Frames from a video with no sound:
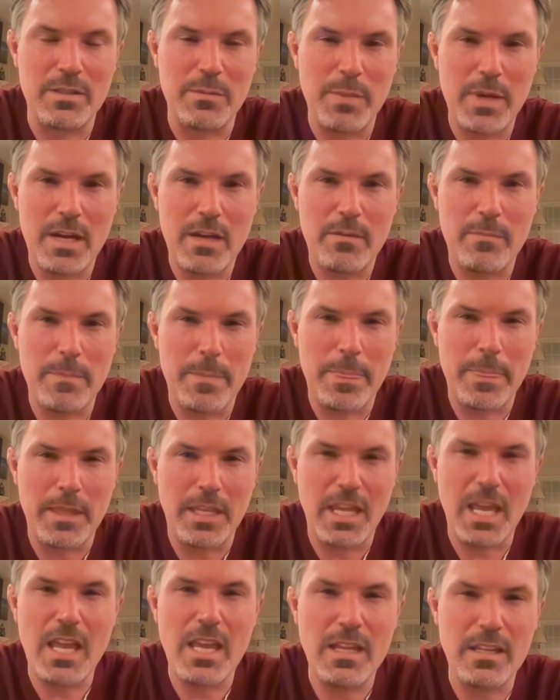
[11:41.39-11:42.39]

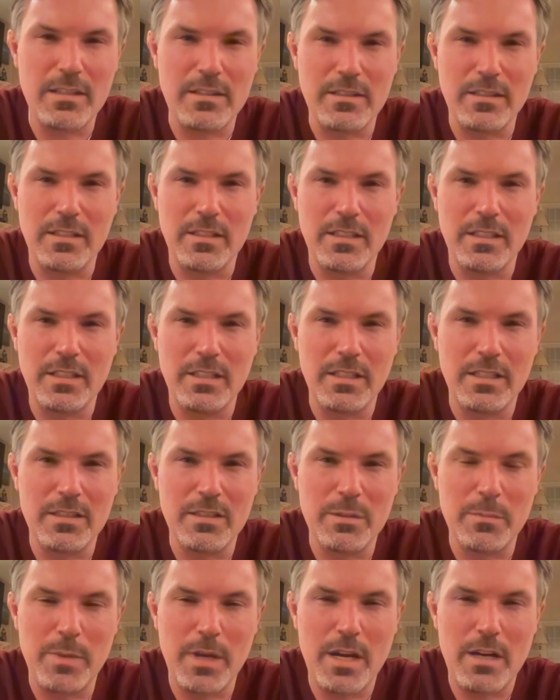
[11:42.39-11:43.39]
about gains and, and
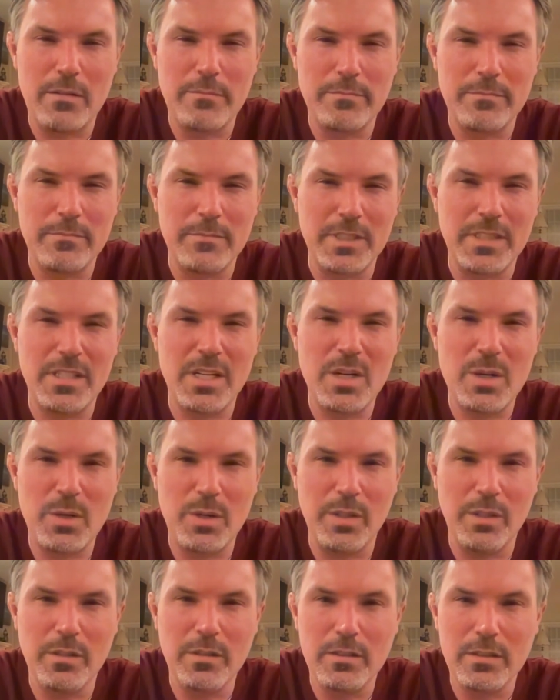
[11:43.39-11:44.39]
it's about
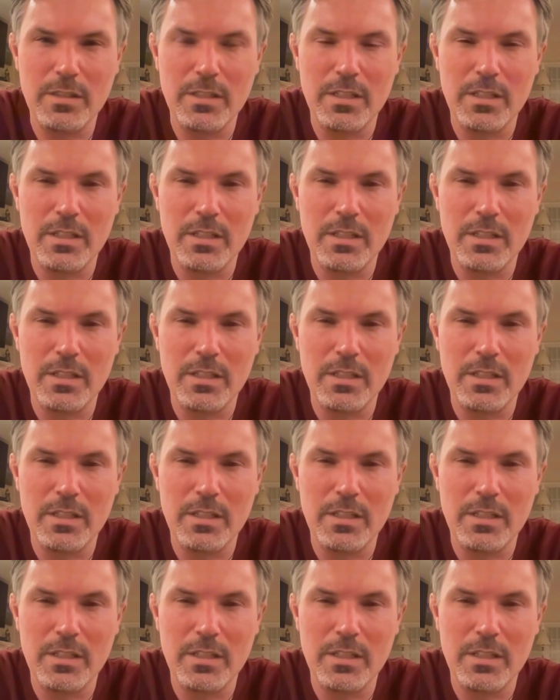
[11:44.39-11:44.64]
material.